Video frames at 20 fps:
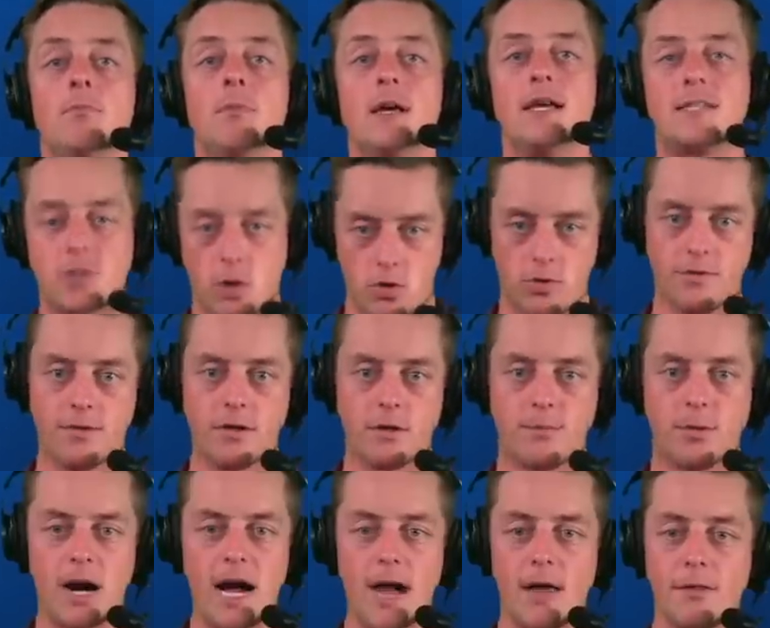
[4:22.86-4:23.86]
is holding their
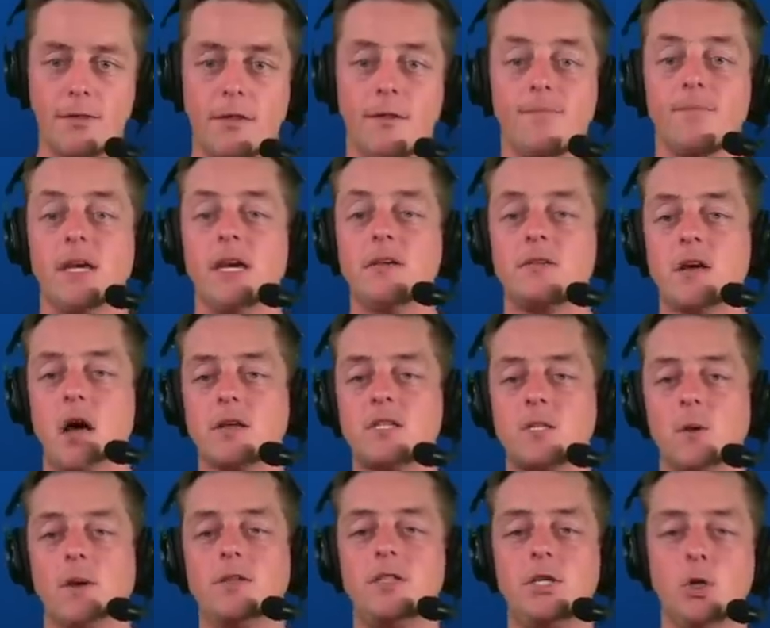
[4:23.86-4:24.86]
breath. He's
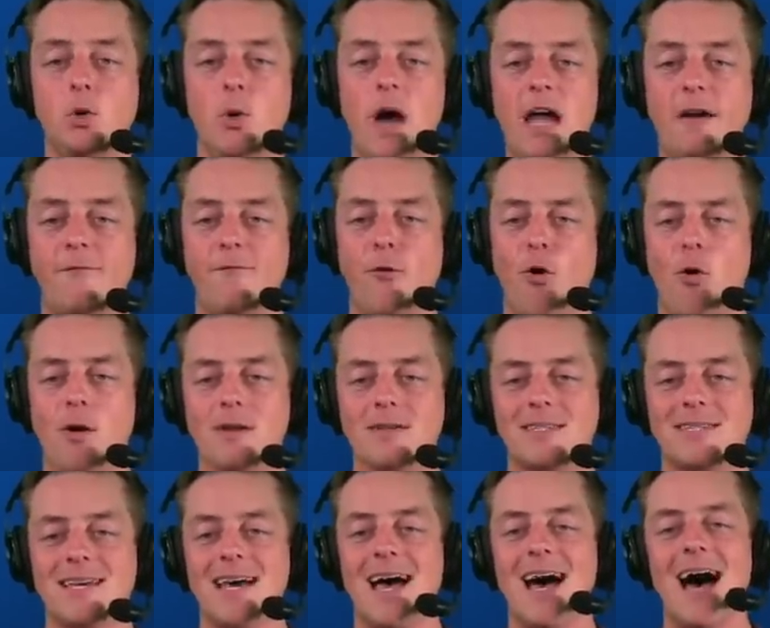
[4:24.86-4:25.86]
also a two-way
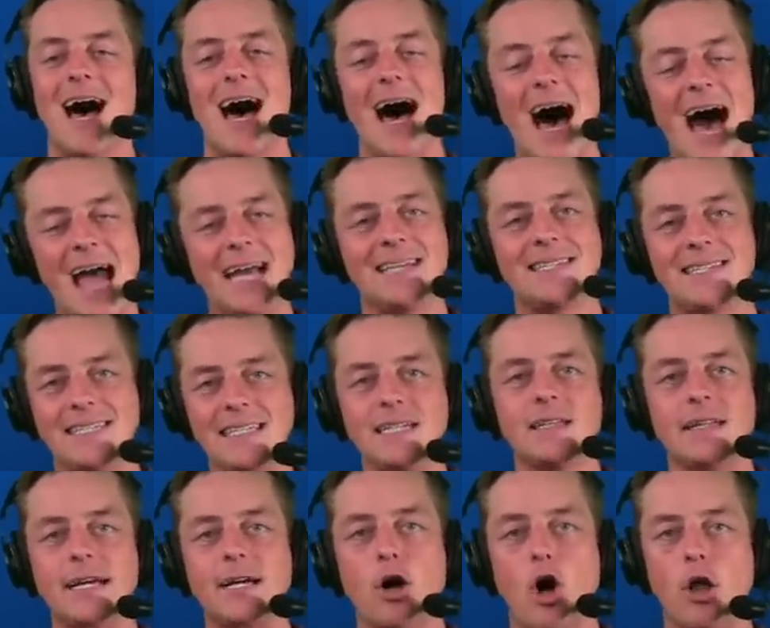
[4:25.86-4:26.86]
force. High
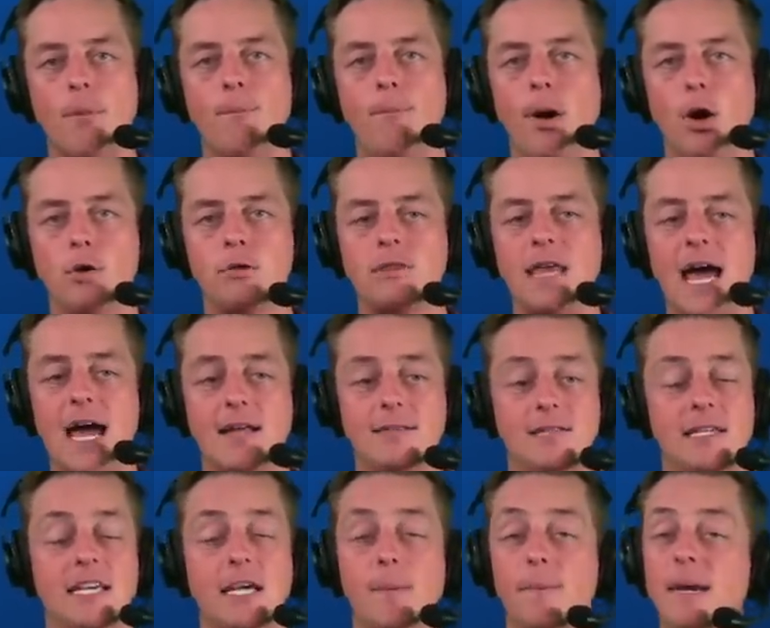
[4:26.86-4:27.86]
ceiling on both ends.
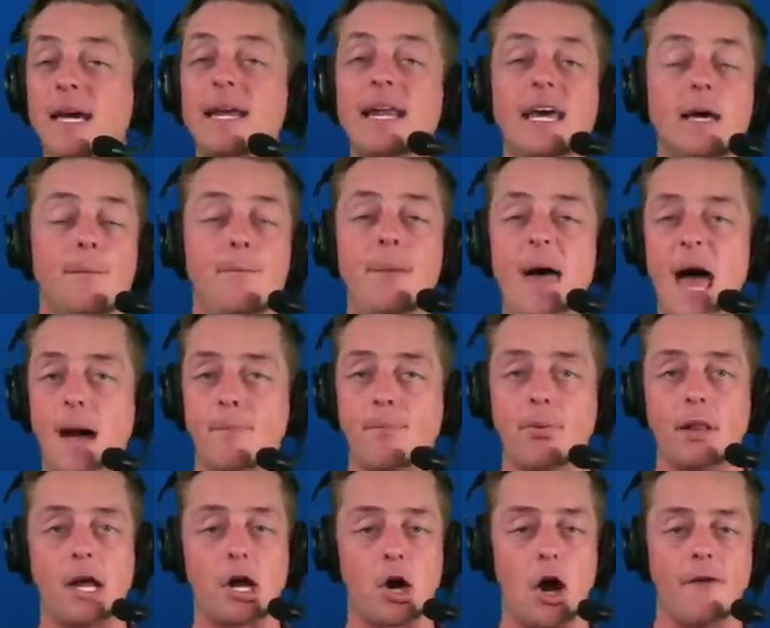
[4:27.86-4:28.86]
He can be an impact
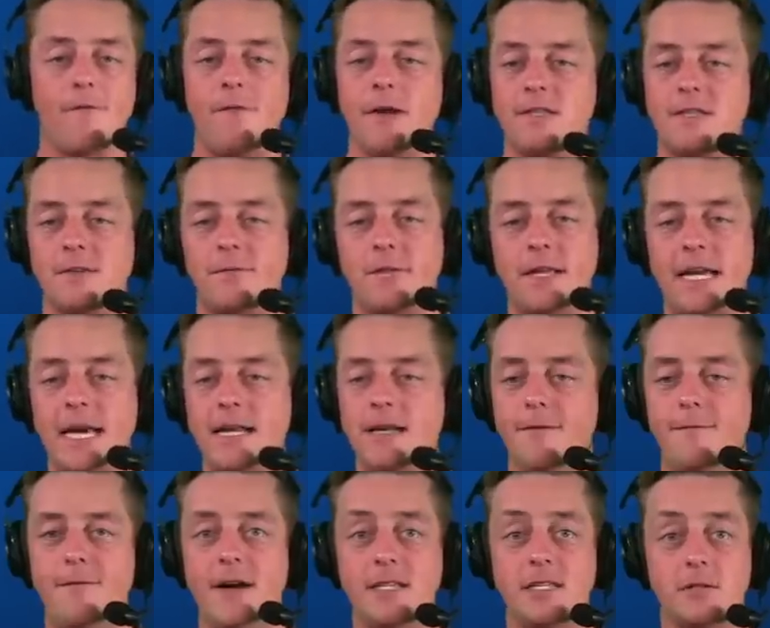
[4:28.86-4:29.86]
player offensively and
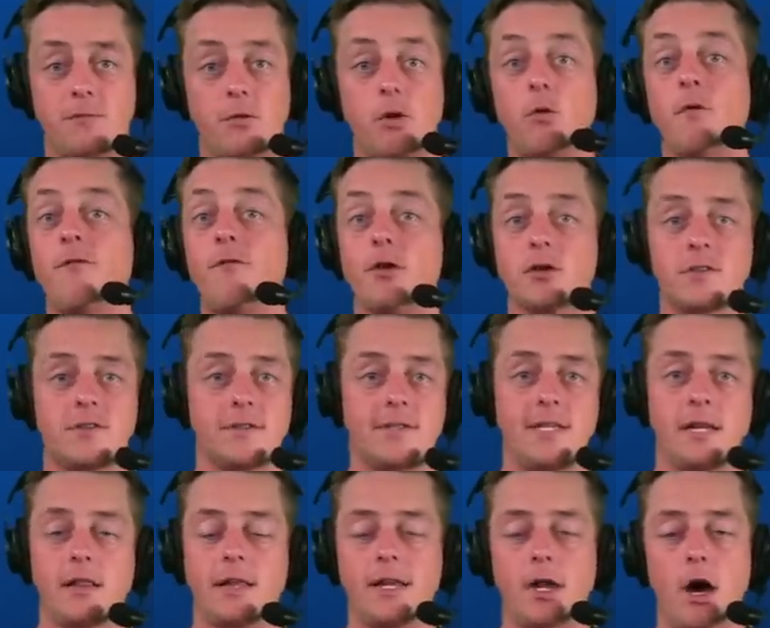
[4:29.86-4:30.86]
defensively with
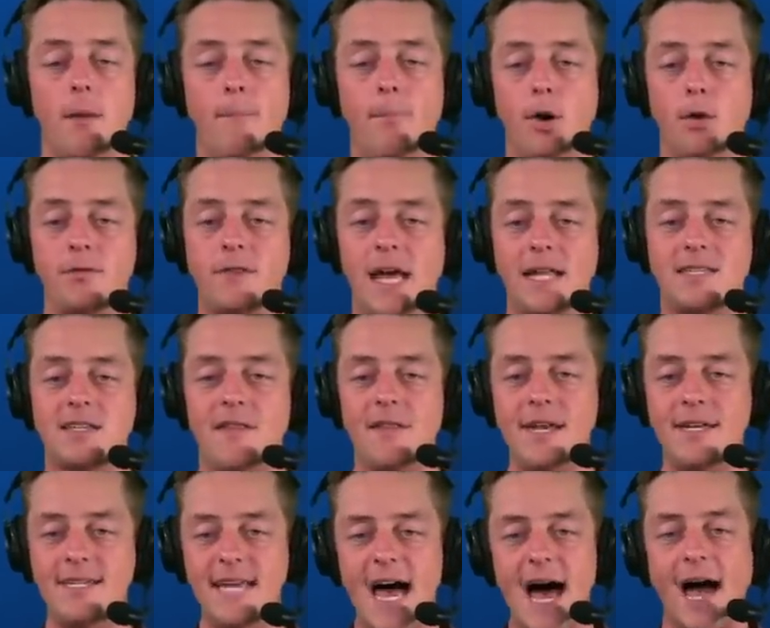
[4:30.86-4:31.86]
versatility on both ends of the
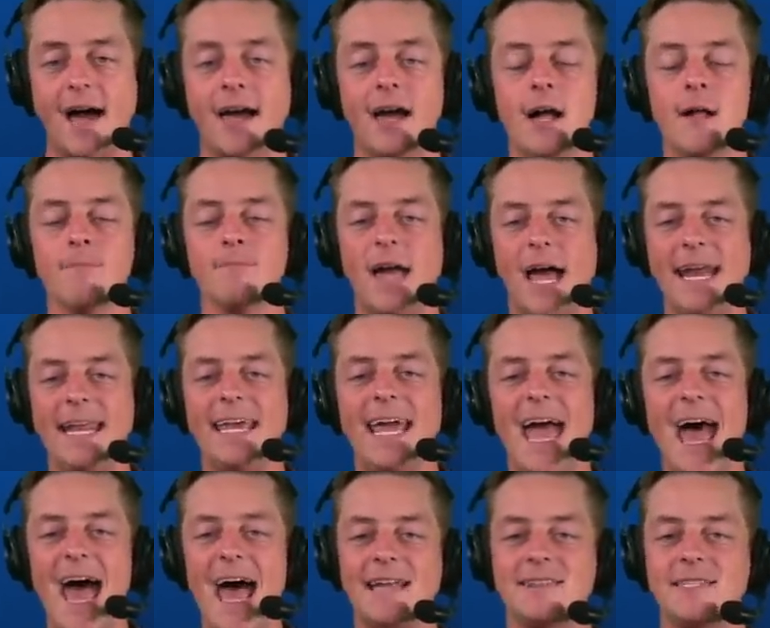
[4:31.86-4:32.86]
deck. And he
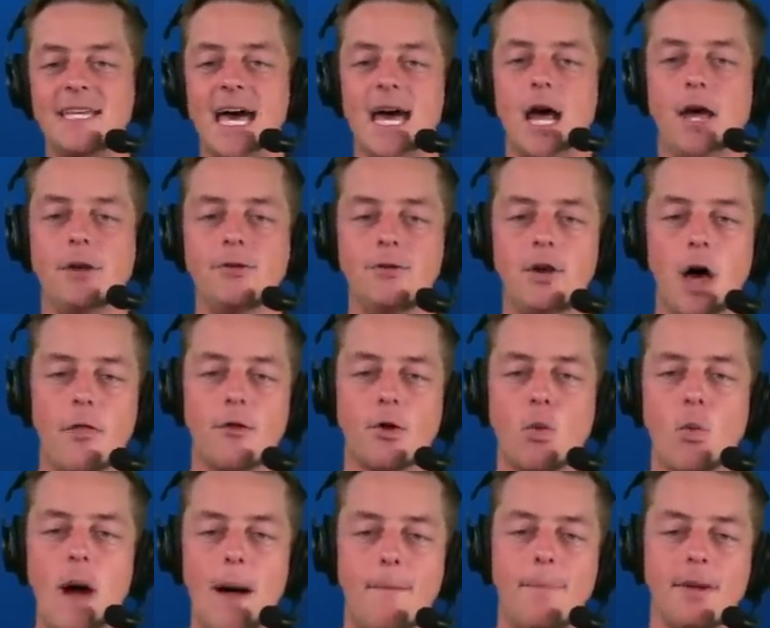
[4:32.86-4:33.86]
adds yet another
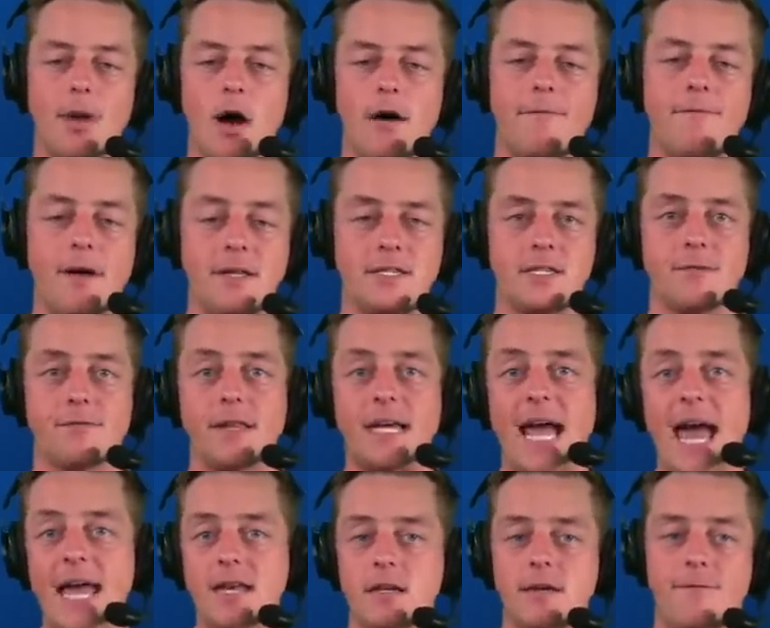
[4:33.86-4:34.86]
weapon offensively
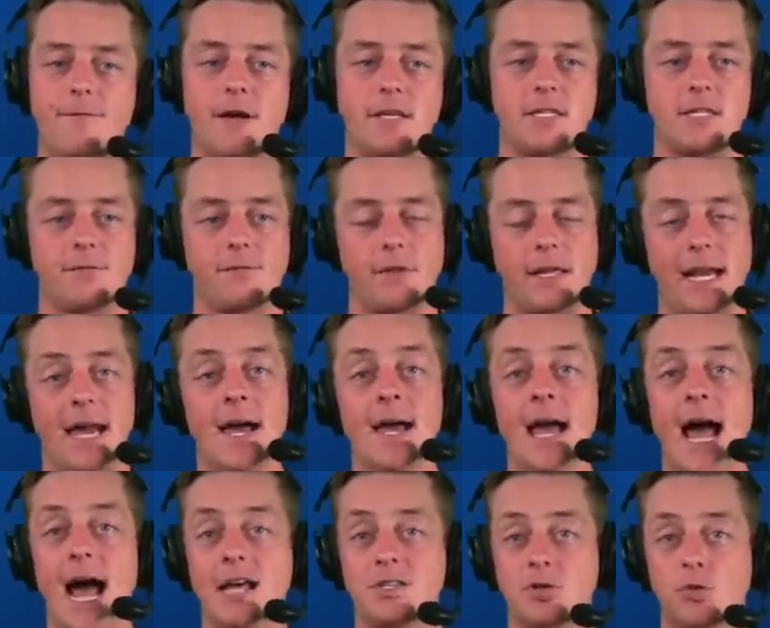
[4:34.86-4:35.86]
and defensively
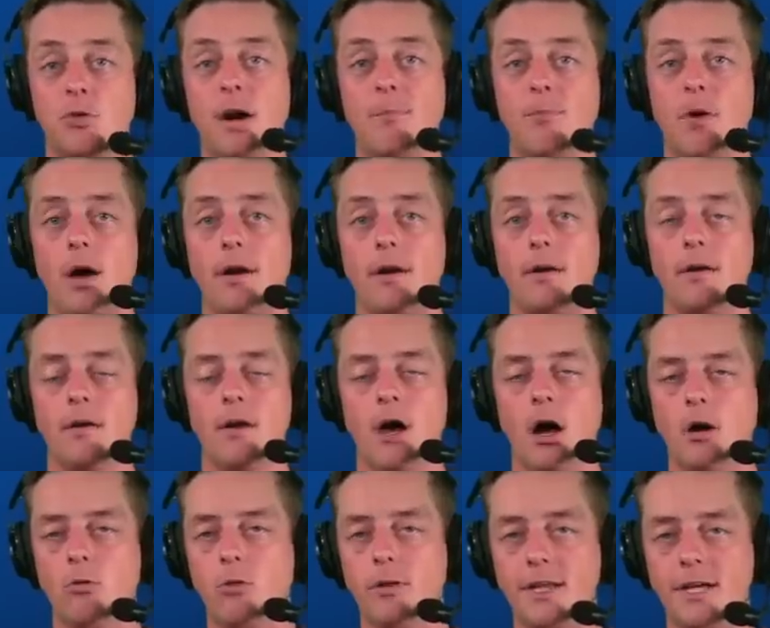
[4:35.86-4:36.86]
as a rim runner,
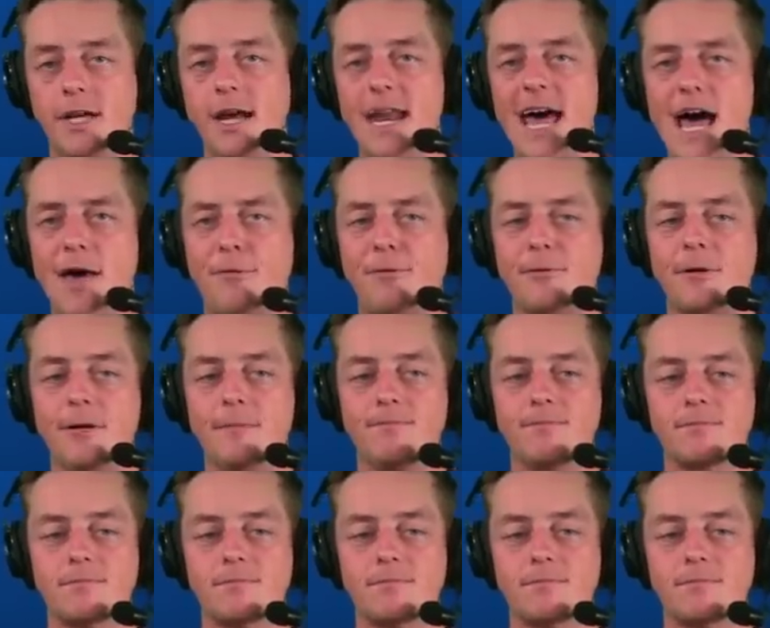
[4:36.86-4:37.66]
a really good athlete,